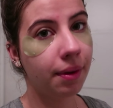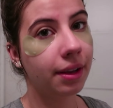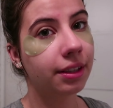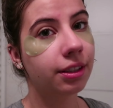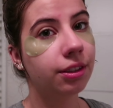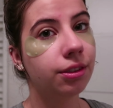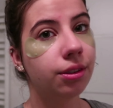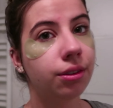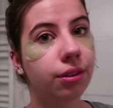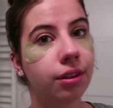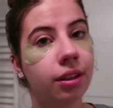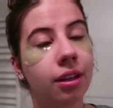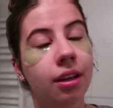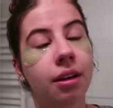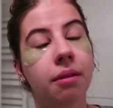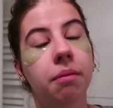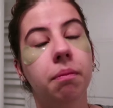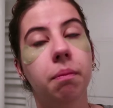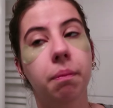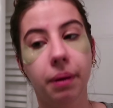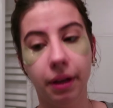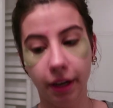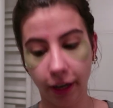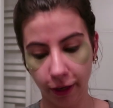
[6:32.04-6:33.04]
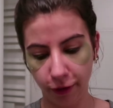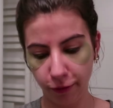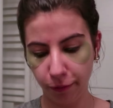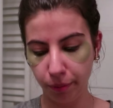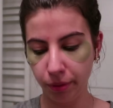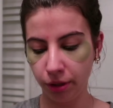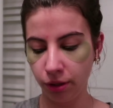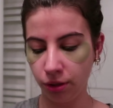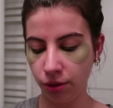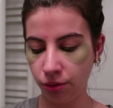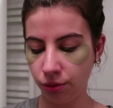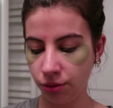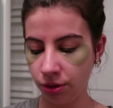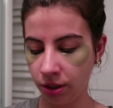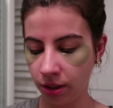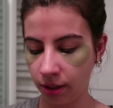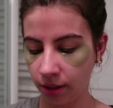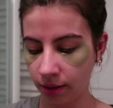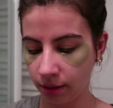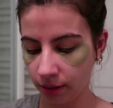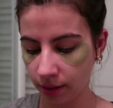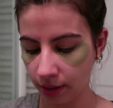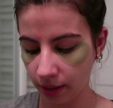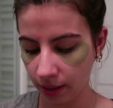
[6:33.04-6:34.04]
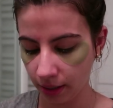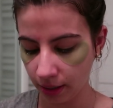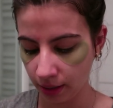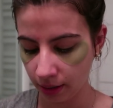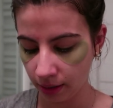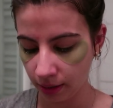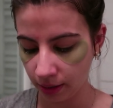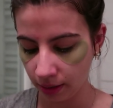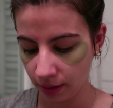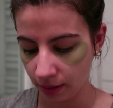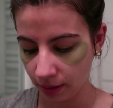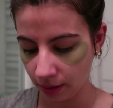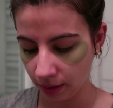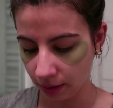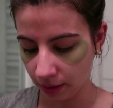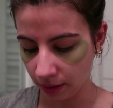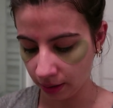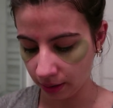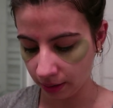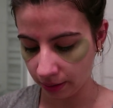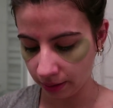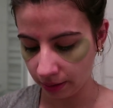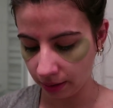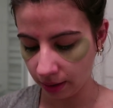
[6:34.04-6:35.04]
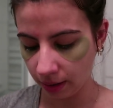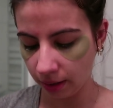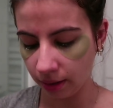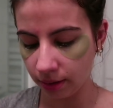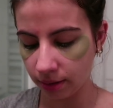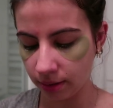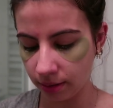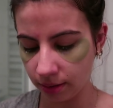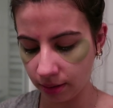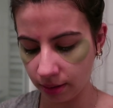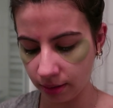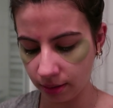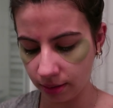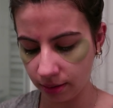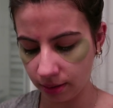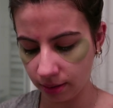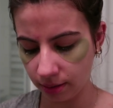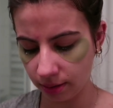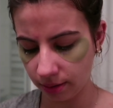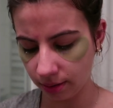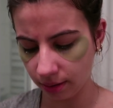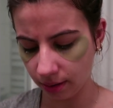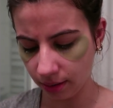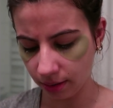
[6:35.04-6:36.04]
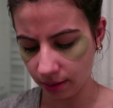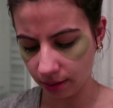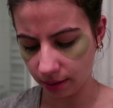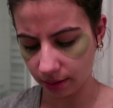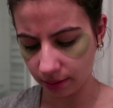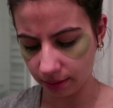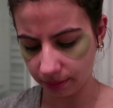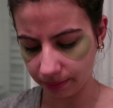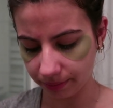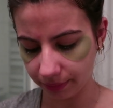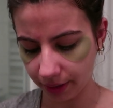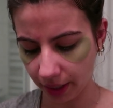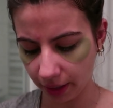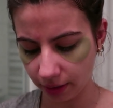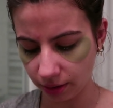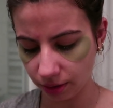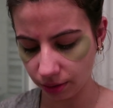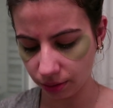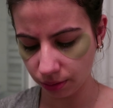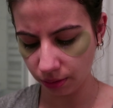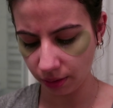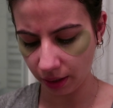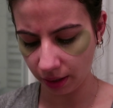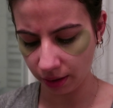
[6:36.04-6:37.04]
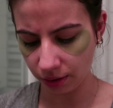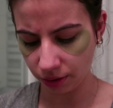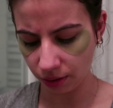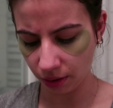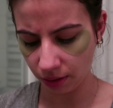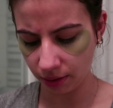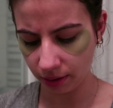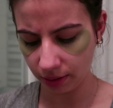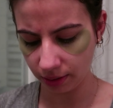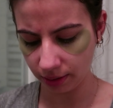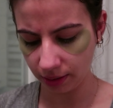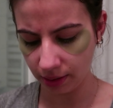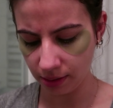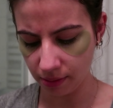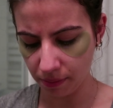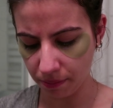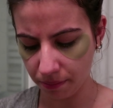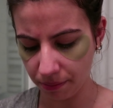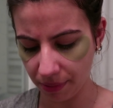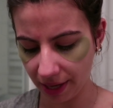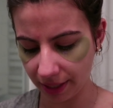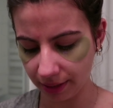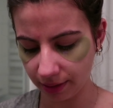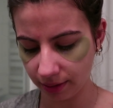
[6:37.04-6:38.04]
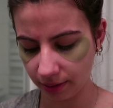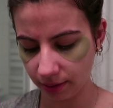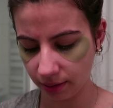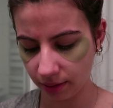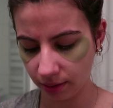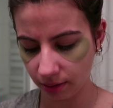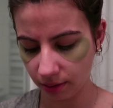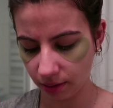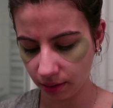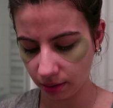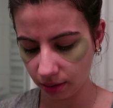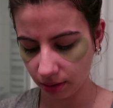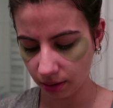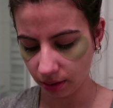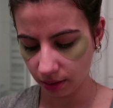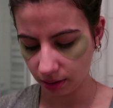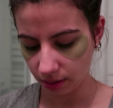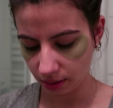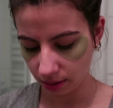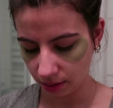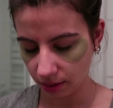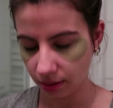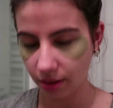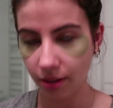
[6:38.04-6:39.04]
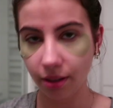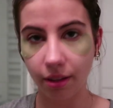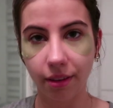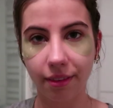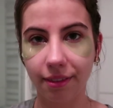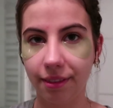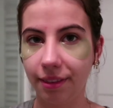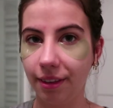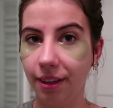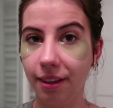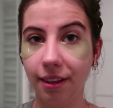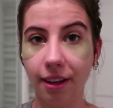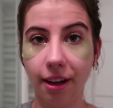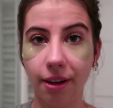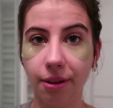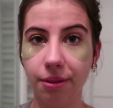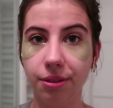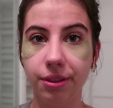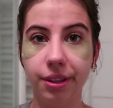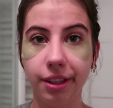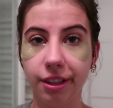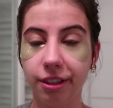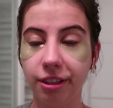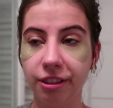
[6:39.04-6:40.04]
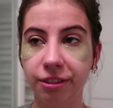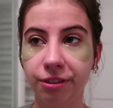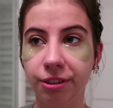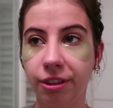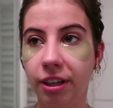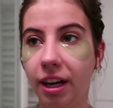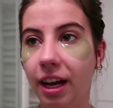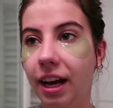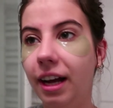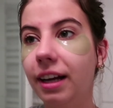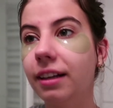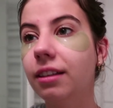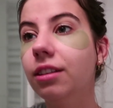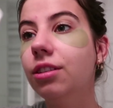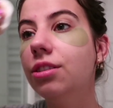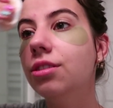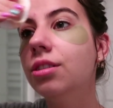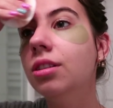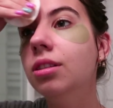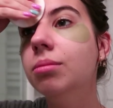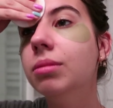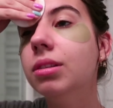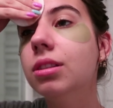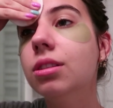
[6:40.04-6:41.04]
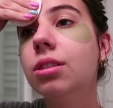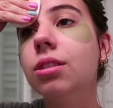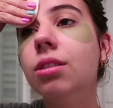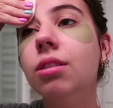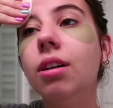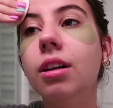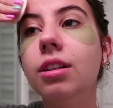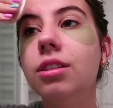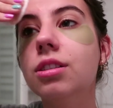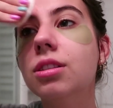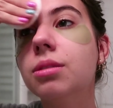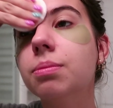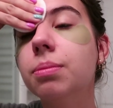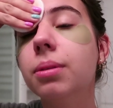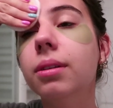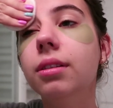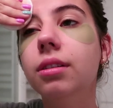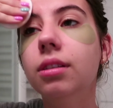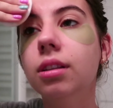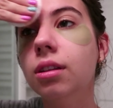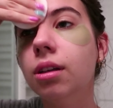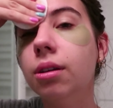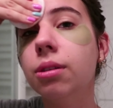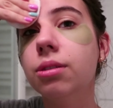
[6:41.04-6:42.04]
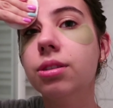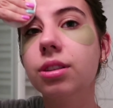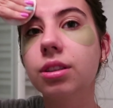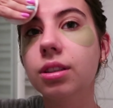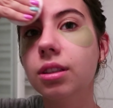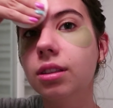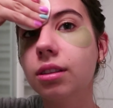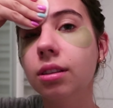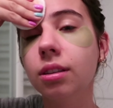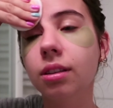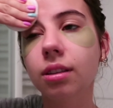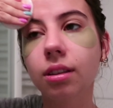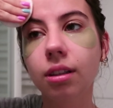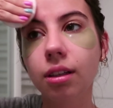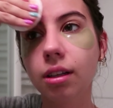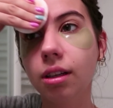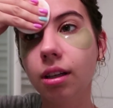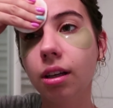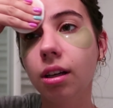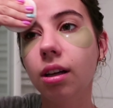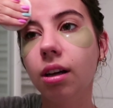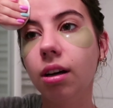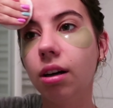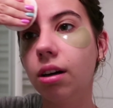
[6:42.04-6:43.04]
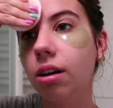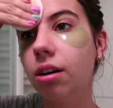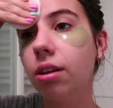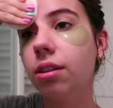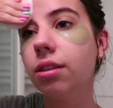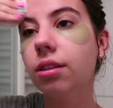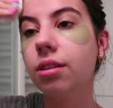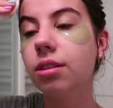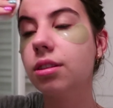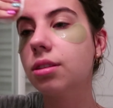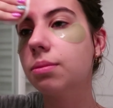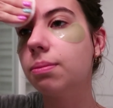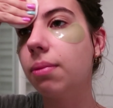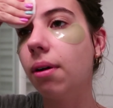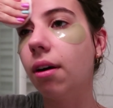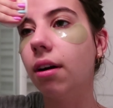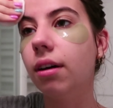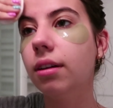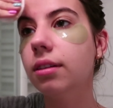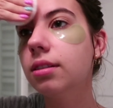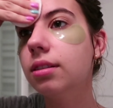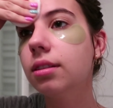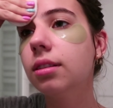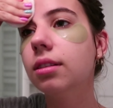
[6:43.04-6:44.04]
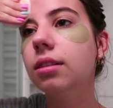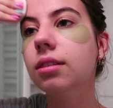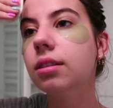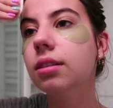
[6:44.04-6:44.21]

of Macedonia. But I've been using these since high school, and it's honestly the best thing out there for acne treatment. So I just put the lotion on the spot.